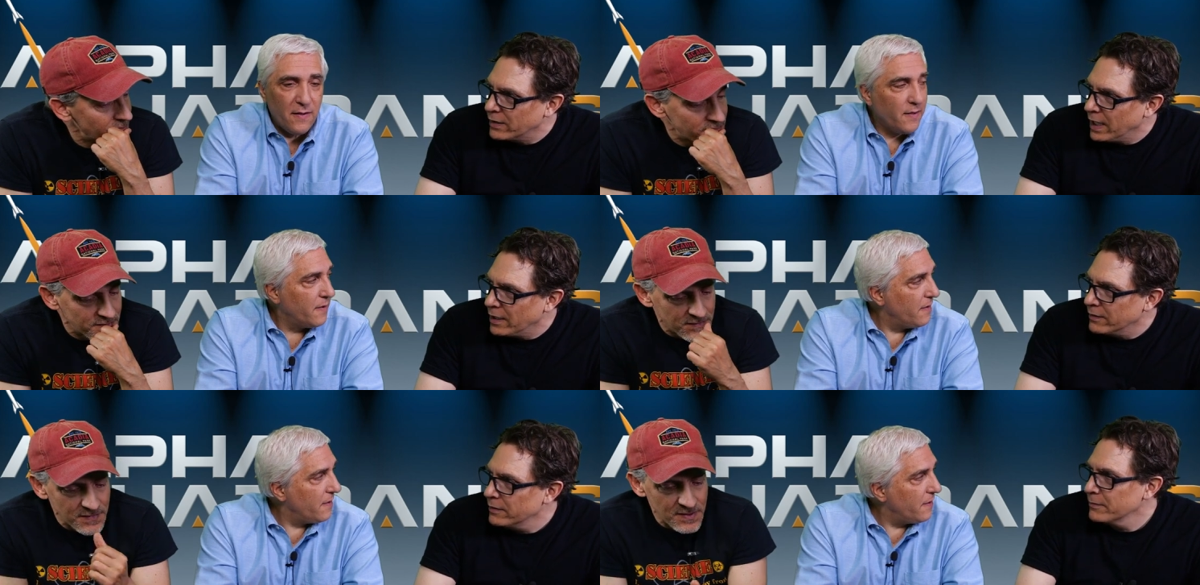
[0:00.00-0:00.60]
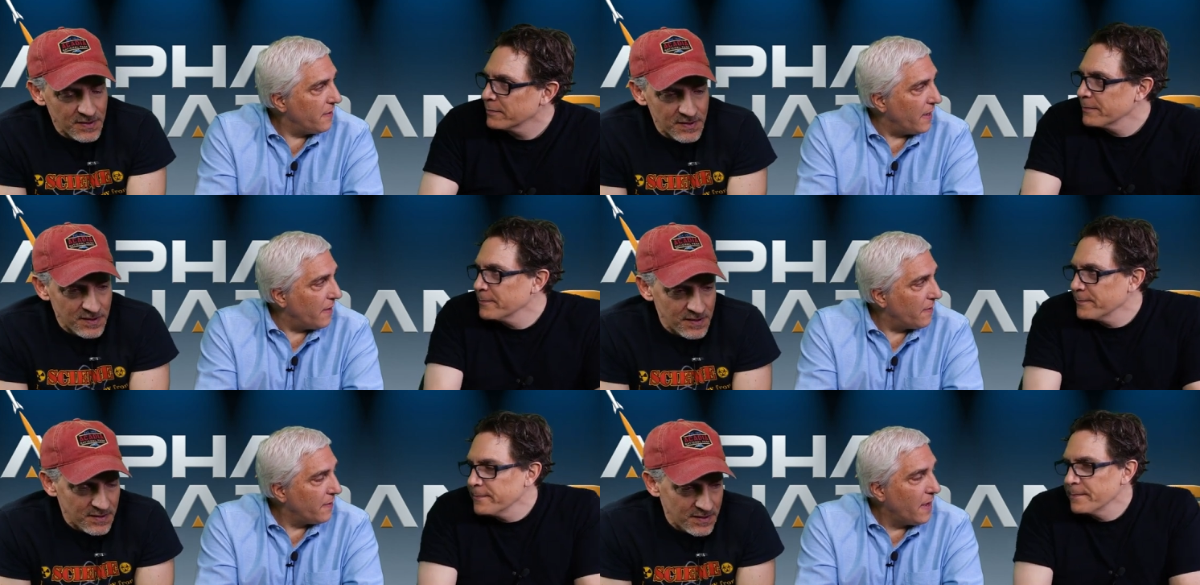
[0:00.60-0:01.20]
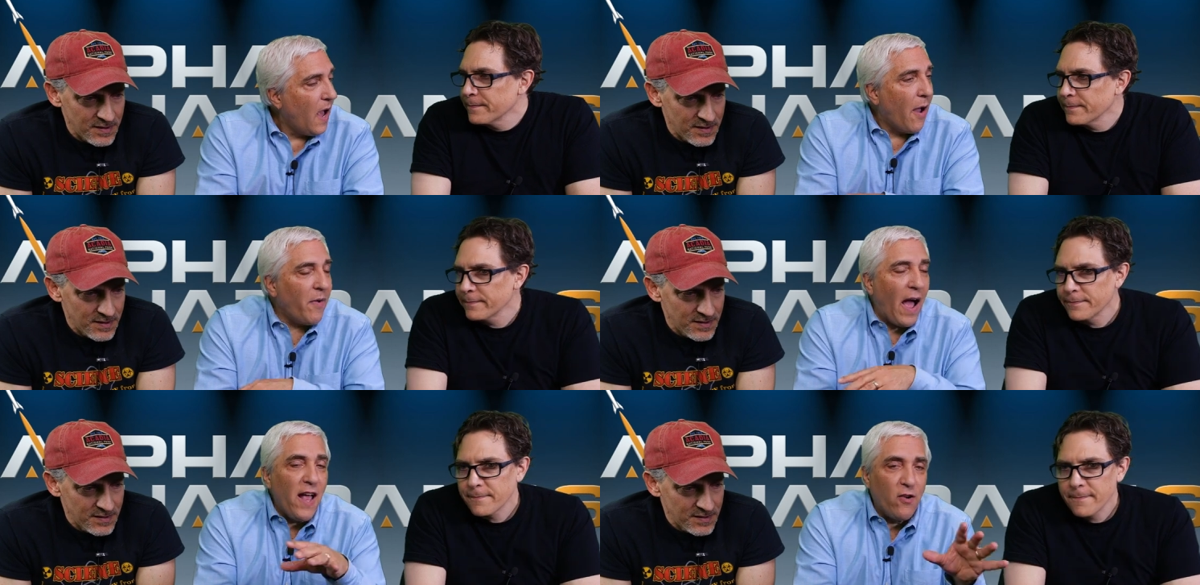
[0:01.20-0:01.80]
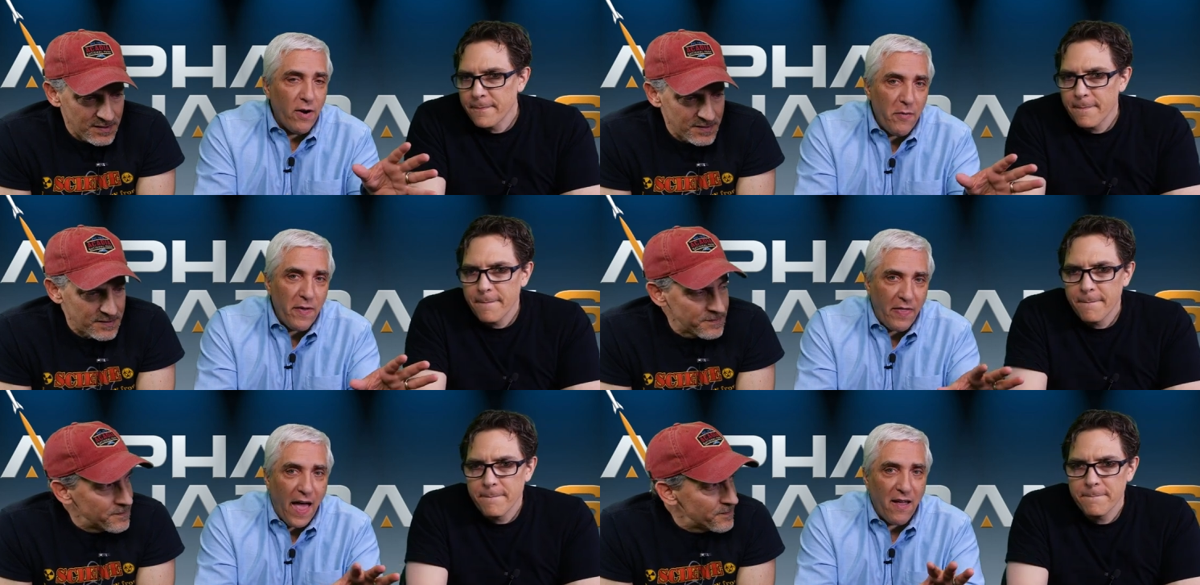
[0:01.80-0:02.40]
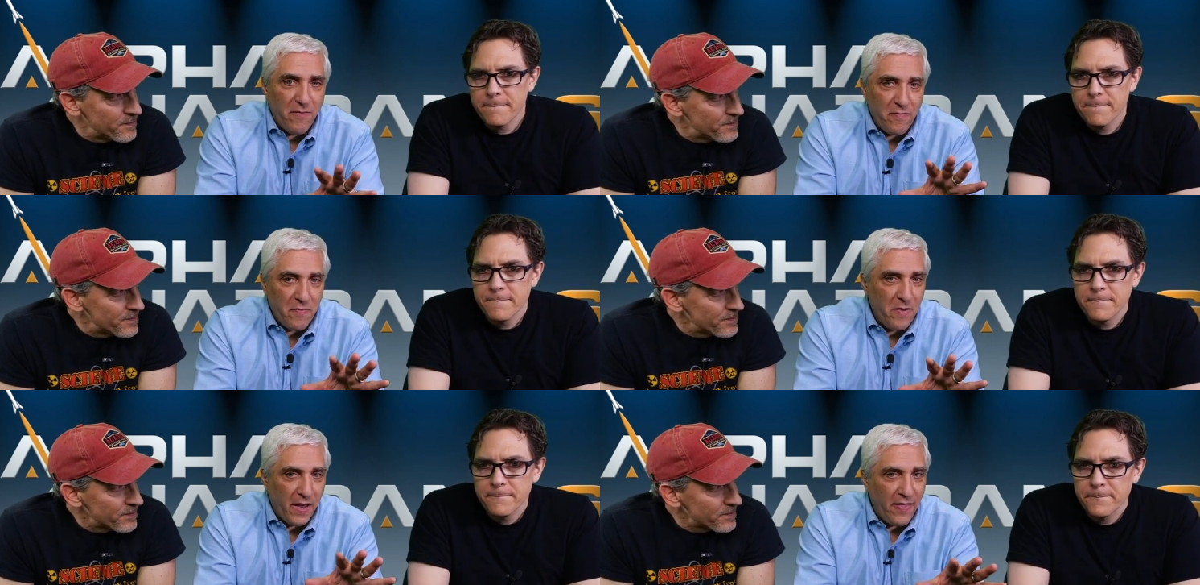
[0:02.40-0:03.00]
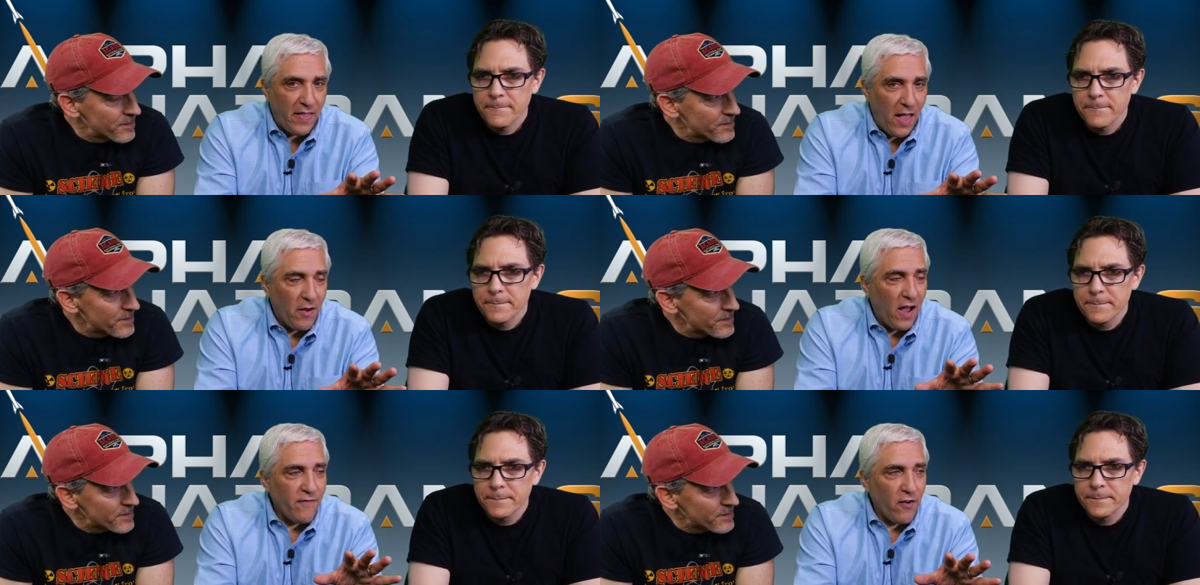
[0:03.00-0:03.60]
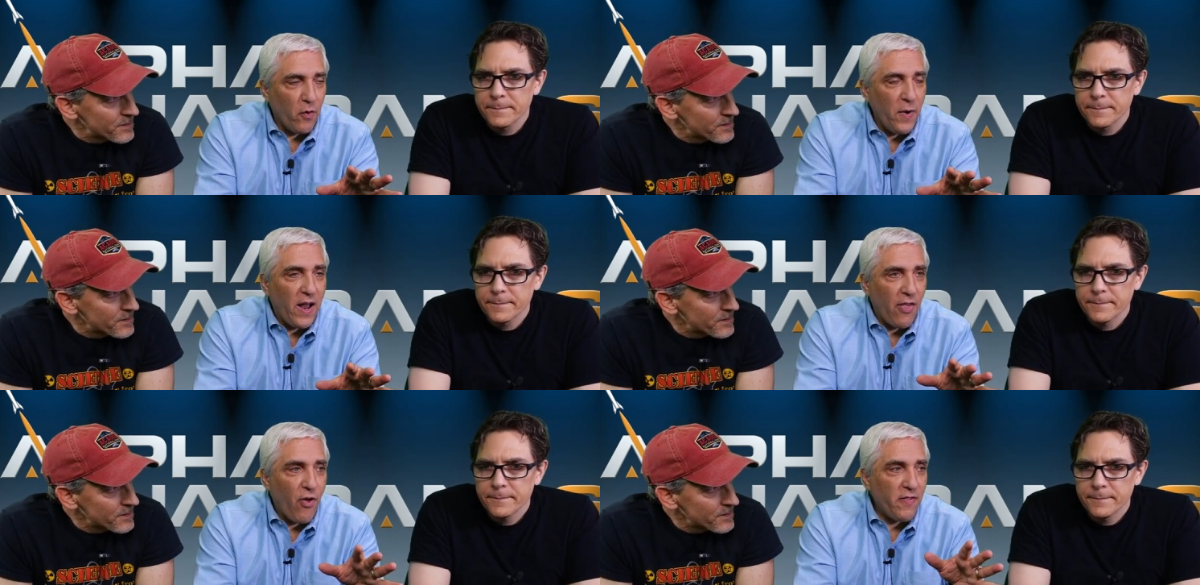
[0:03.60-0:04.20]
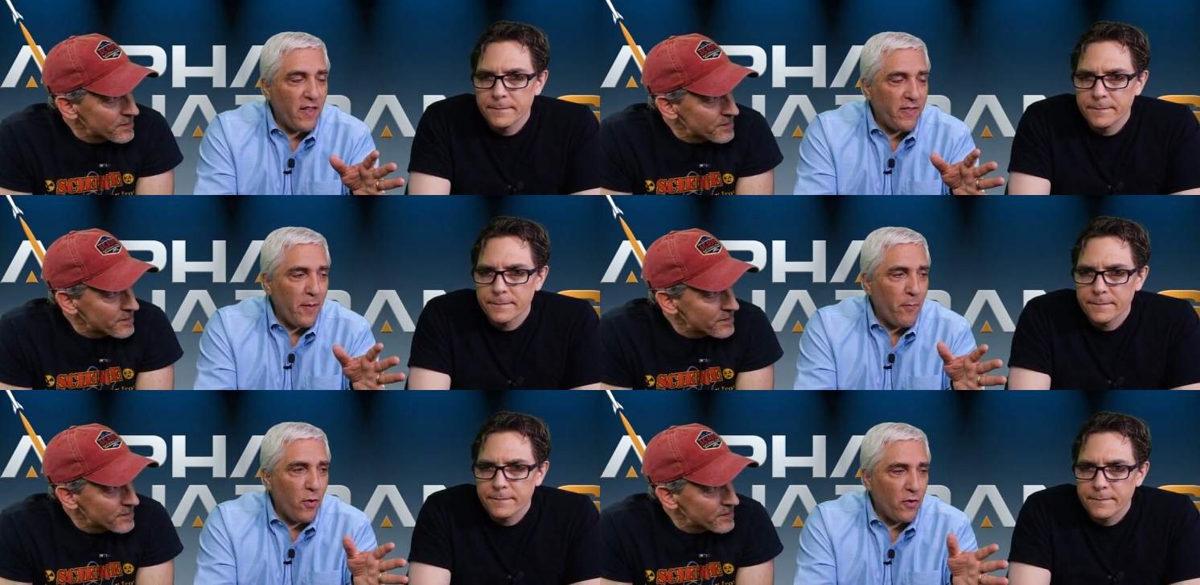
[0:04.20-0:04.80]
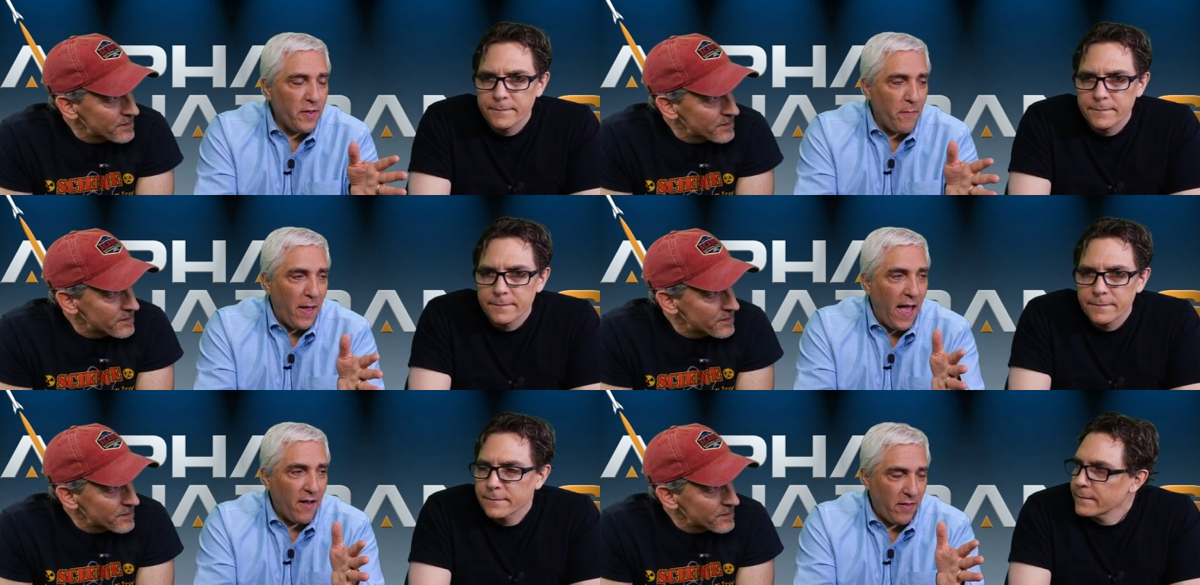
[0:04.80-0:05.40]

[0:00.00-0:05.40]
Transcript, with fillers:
Speaker 1: to end. Yeah. I mean, I agree with that, again, that got very weak. I thought that they pulled it back.